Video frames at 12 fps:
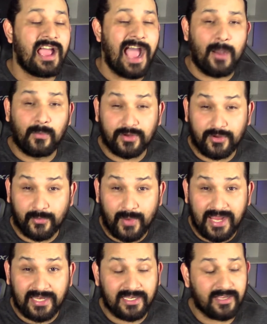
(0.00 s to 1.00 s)
I would
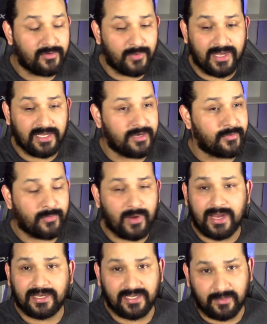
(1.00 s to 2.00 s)
greatly, greatly,
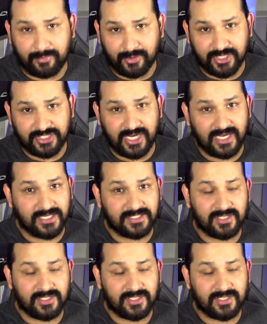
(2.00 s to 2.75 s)
greatly appreciate it.